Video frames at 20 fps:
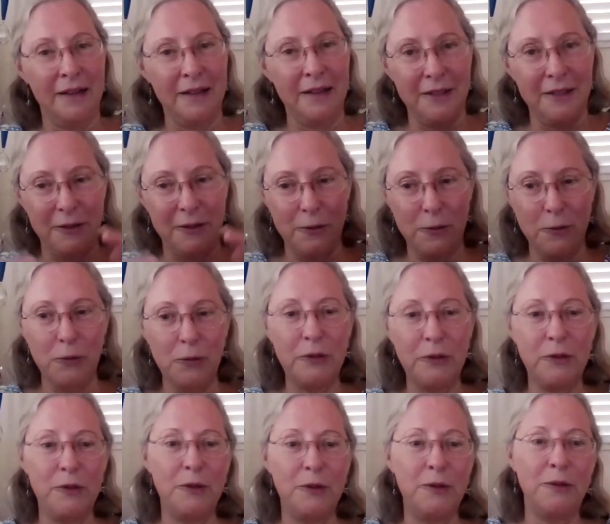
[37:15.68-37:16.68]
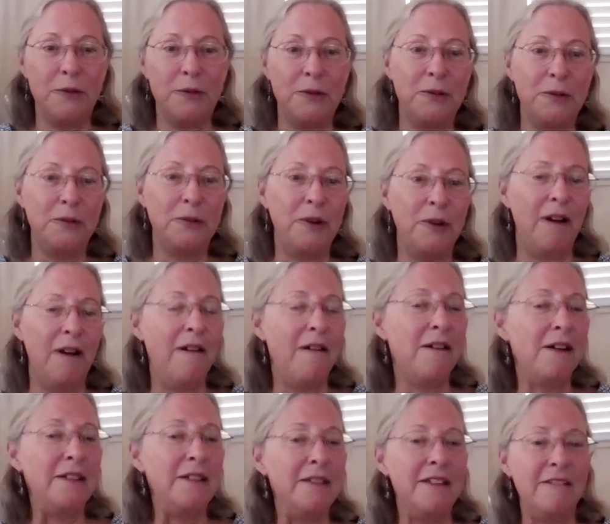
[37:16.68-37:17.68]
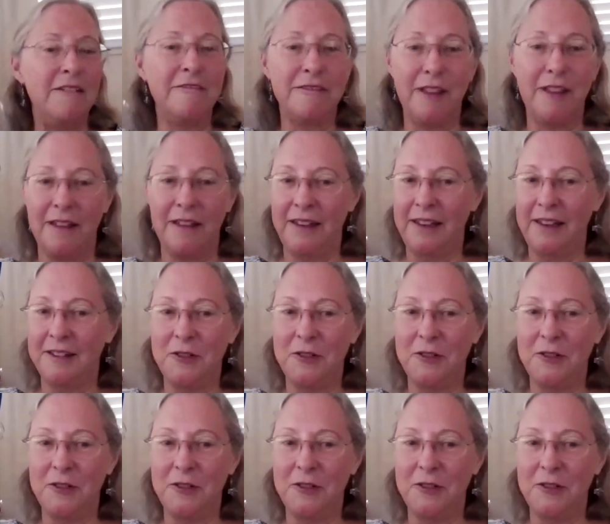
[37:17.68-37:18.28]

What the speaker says: used to. Oh, I love flying